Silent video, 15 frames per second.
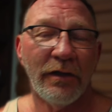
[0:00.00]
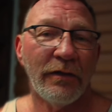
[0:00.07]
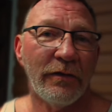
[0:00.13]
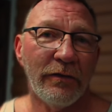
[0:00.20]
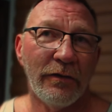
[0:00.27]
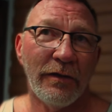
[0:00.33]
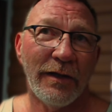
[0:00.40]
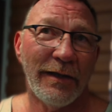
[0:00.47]

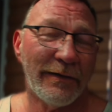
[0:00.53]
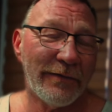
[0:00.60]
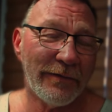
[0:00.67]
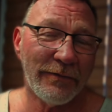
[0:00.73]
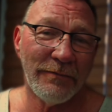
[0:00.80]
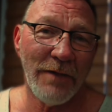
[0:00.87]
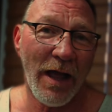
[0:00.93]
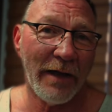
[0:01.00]

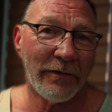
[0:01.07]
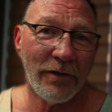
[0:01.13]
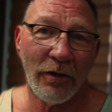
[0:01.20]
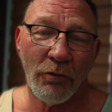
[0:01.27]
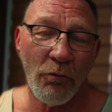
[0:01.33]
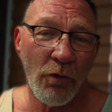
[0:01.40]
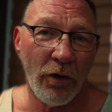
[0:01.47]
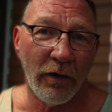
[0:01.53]
it's not going
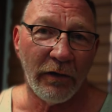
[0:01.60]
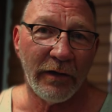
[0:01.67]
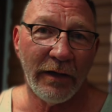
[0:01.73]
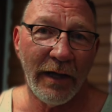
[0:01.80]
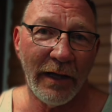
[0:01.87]
to work.